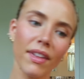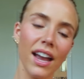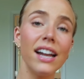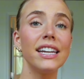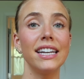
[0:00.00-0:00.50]

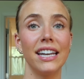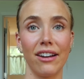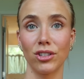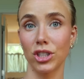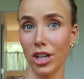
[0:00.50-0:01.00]
and he
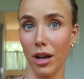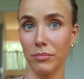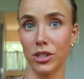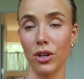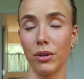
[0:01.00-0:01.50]
never
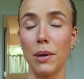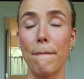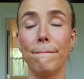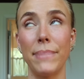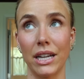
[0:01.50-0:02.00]
shops, so
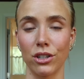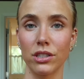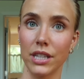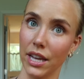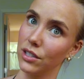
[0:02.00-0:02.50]
you better
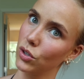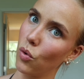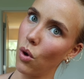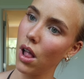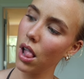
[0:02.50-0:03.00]
say it's
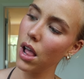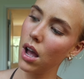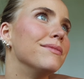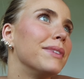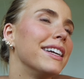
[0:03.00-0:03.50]
cool.
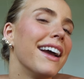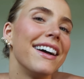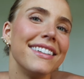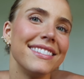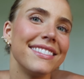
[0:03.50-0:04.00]
But
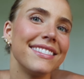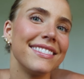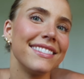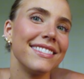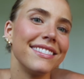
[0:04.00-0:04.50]
yeah,
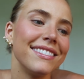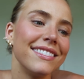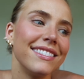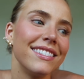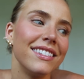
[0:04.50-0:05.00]

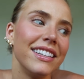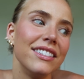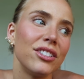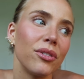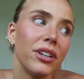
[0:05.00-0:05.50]

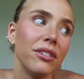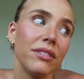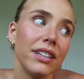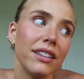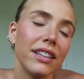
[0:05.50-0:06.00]
he's so
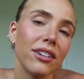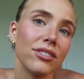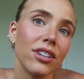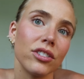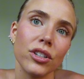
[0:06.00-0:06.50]
cute, and
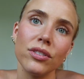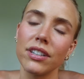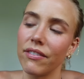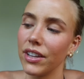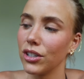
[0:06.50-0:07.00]
there's lots of cute
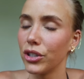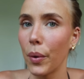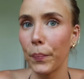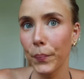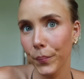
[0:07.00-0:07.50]
stuff in there.
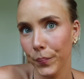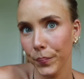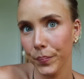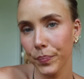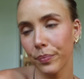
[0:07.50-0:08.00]
So
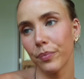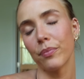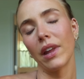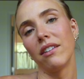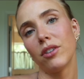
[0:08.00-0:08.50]

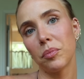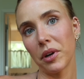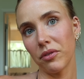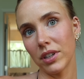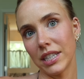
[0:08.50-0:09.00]
if your
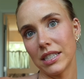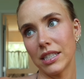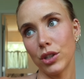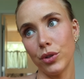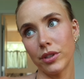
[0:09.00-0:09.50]
boyfriend needs
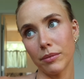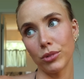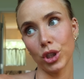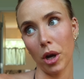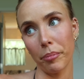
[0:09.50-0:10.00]
to do some
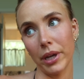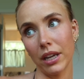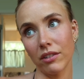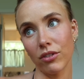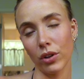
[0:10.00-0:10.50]

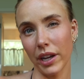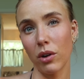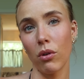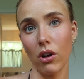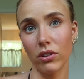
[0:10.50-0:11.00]
shopping for like
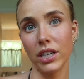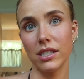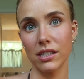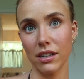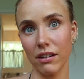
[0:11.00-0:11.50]
quality
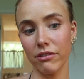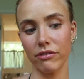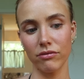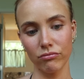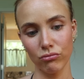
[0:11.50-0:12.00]
stuff,